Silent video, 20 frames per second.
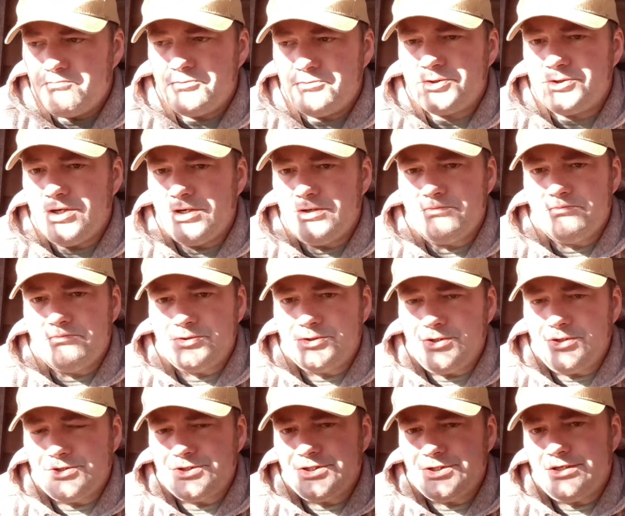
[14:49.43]
start
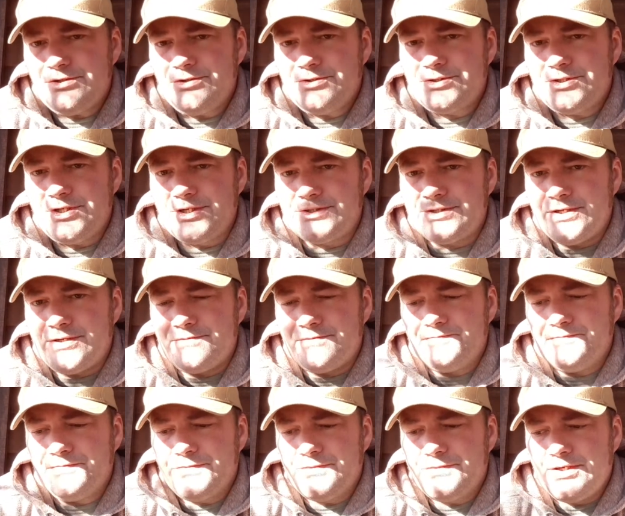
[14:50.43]
start checking those guys out.
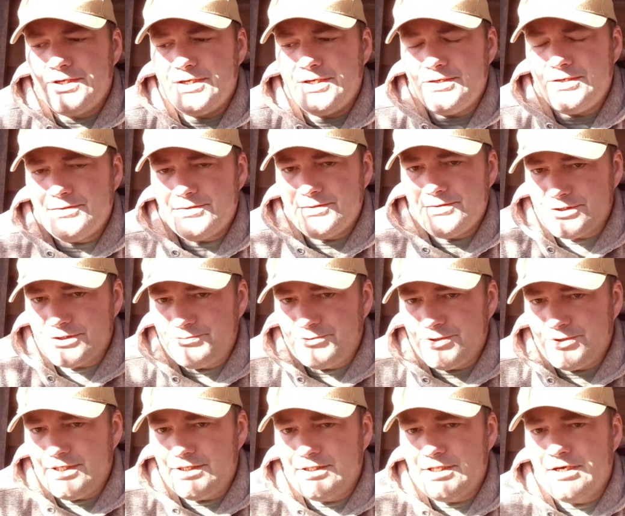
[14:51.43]
It'll
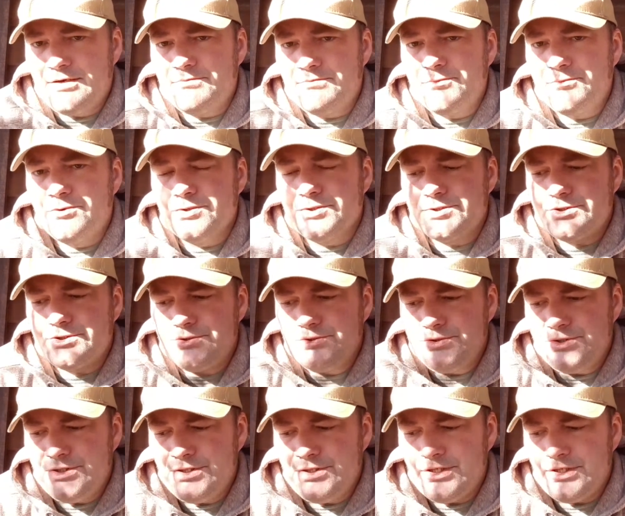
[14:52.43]
explain a lot more to
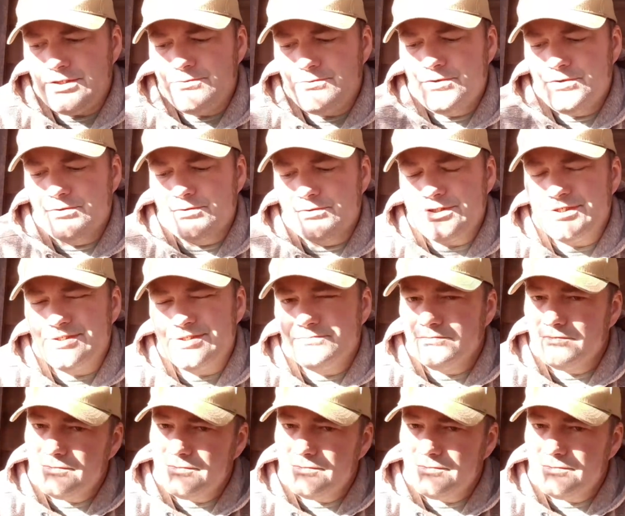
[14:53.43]
you, and you won't get